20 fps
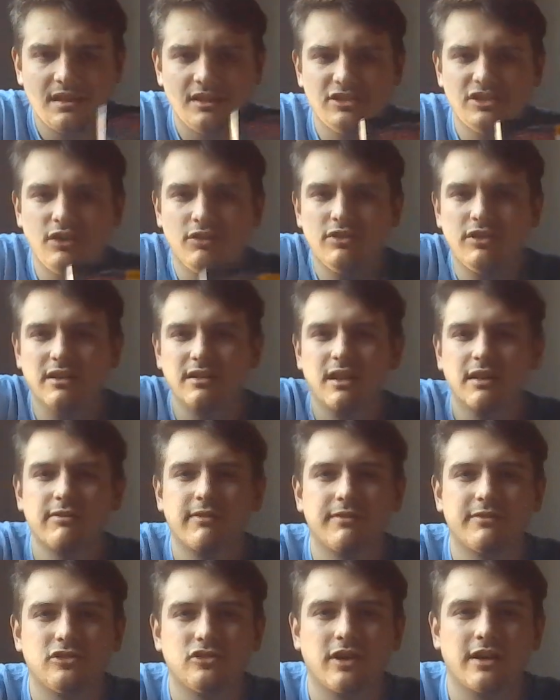So, good luck
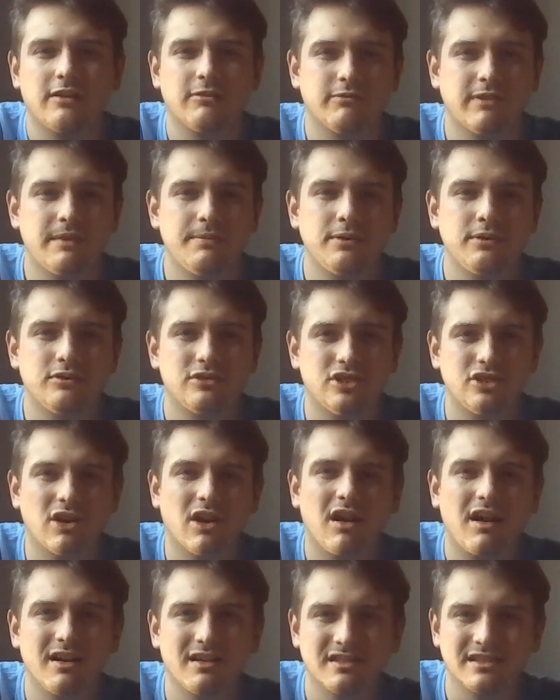with trying to reboot
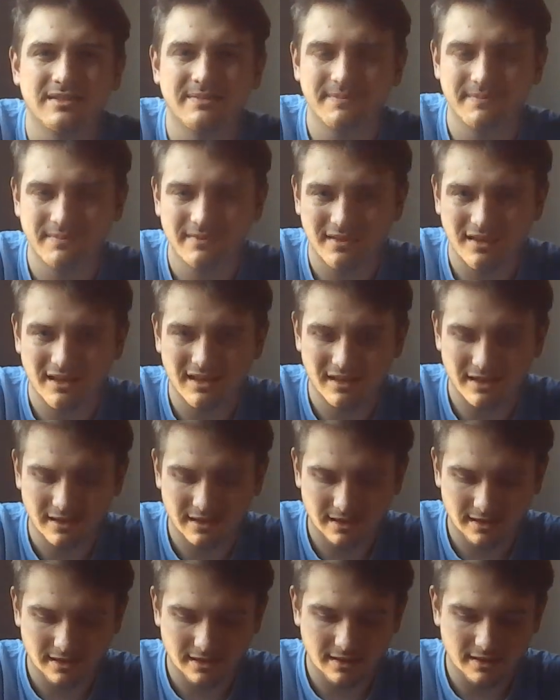Jaws.
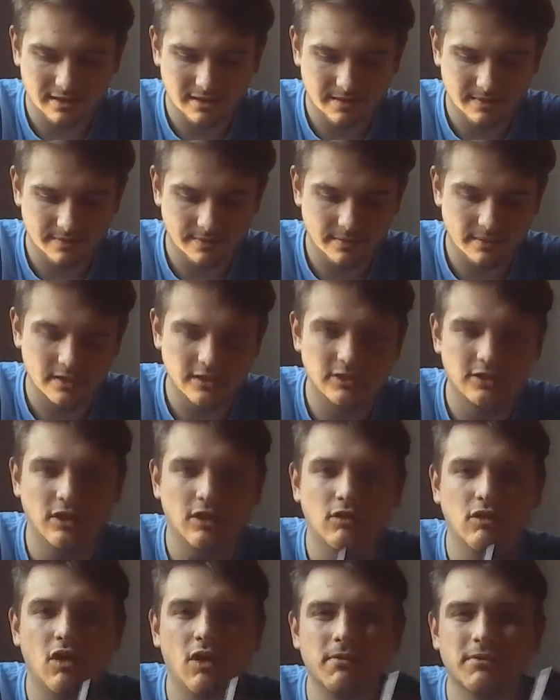
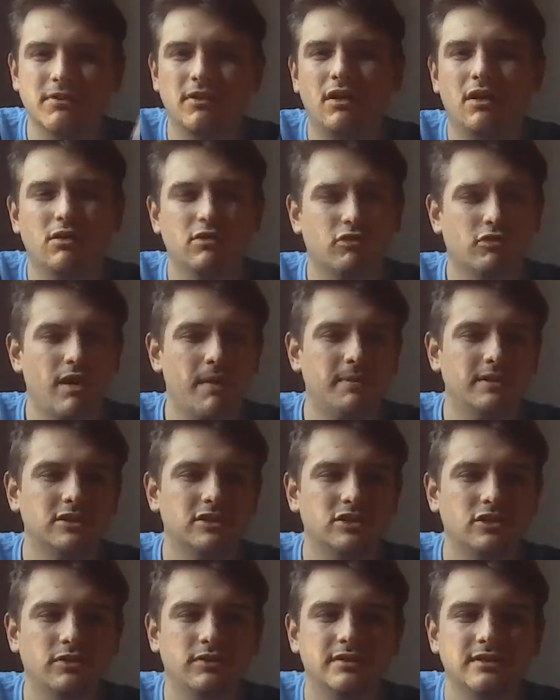So, overall,
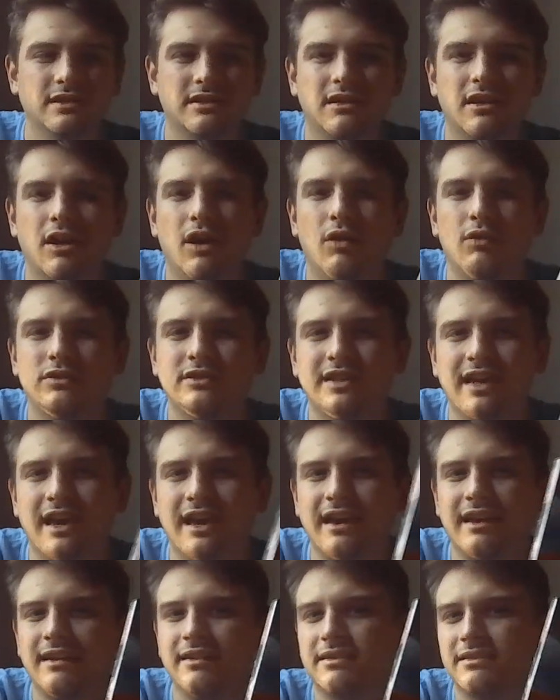Gremlins 2 is an
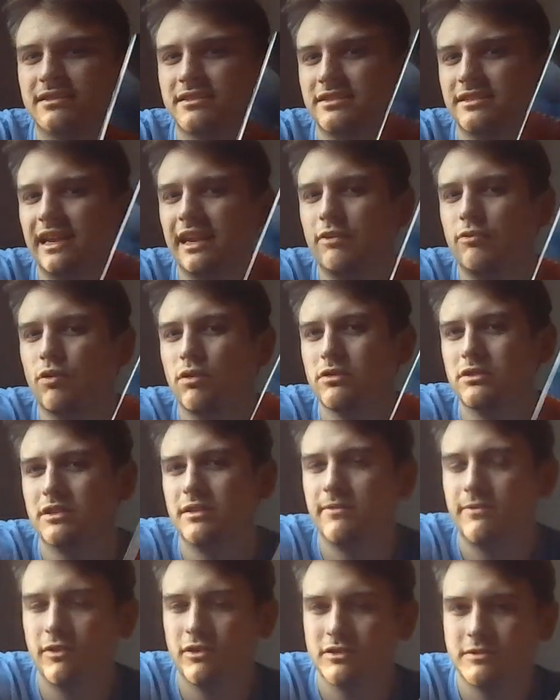okay sequel to
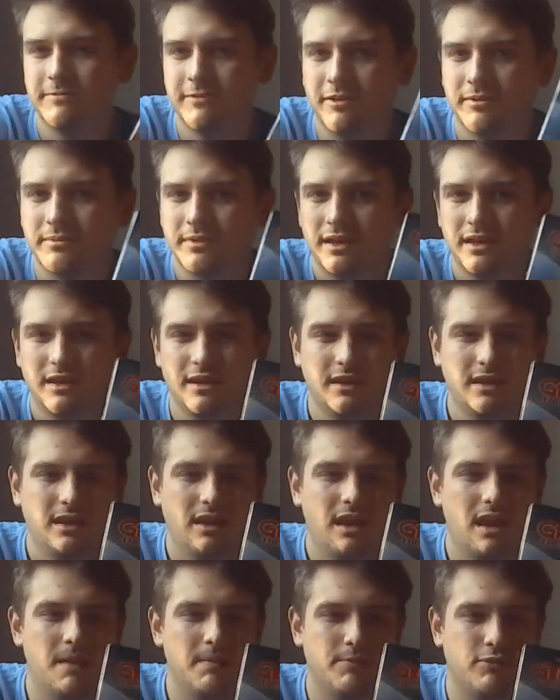the first film.
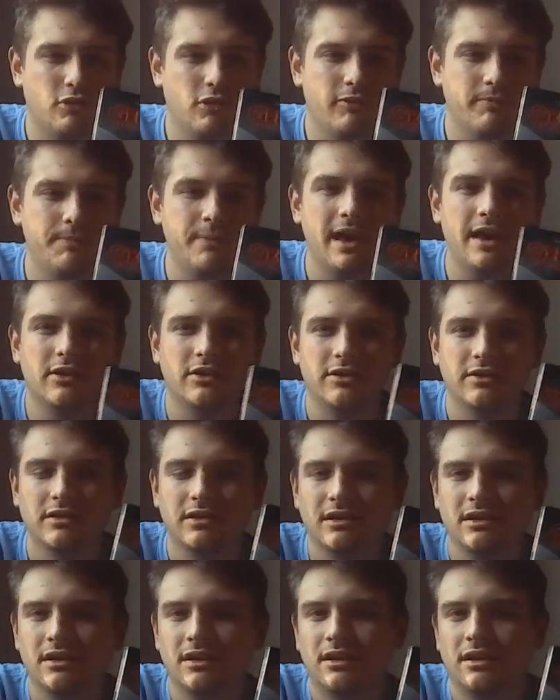Improved
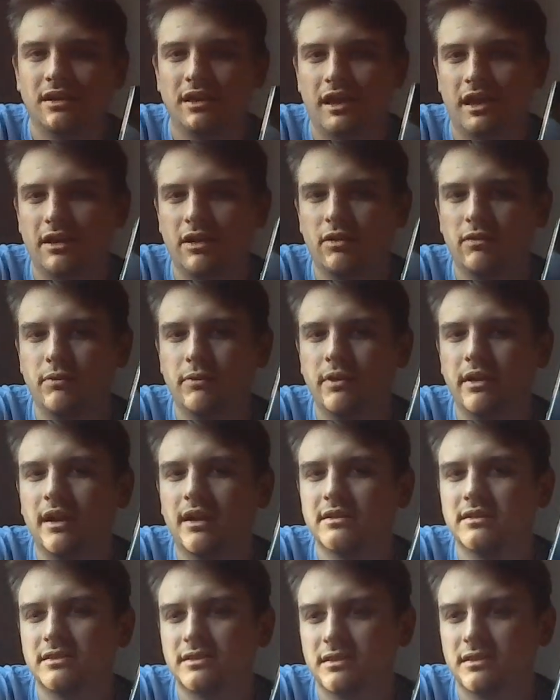better. And oh, we
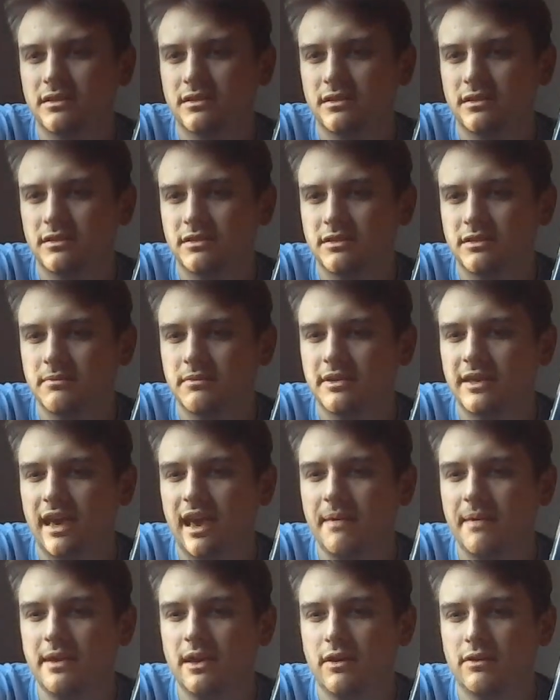got some
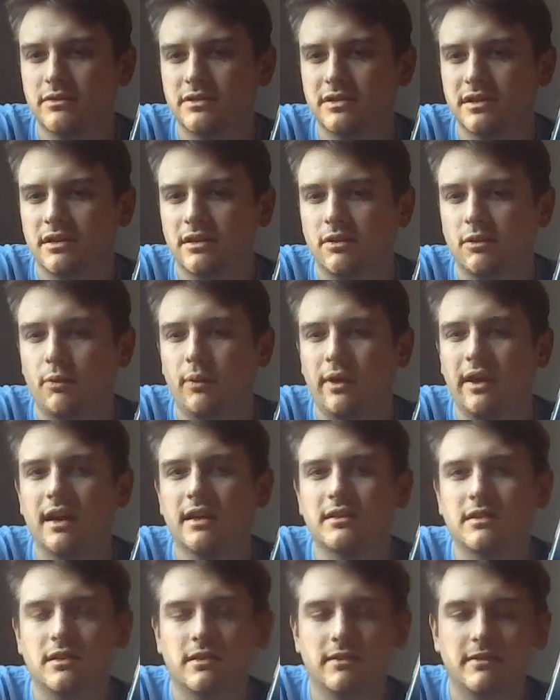cameos. We
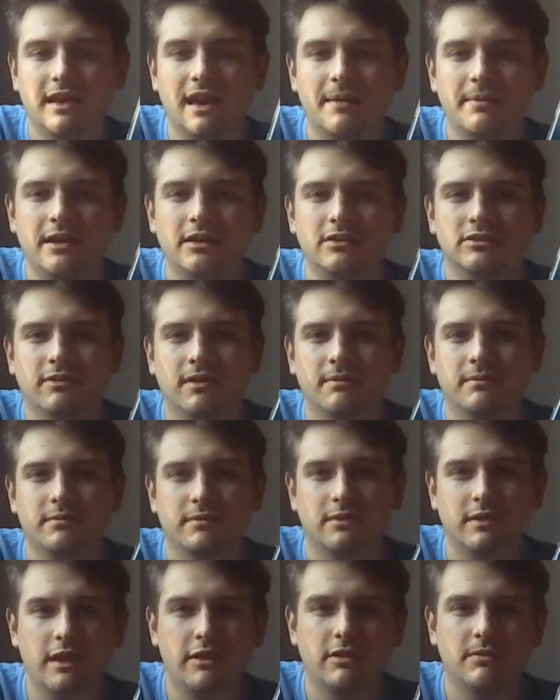got cameos
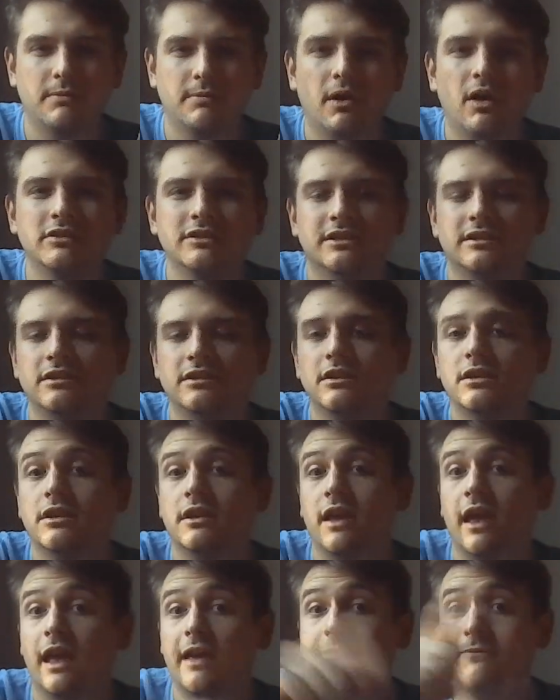from Leonard Maltin,
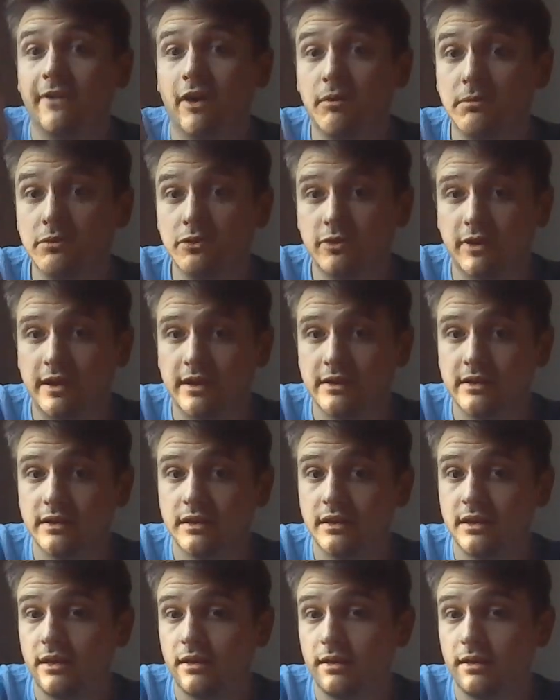a film critic.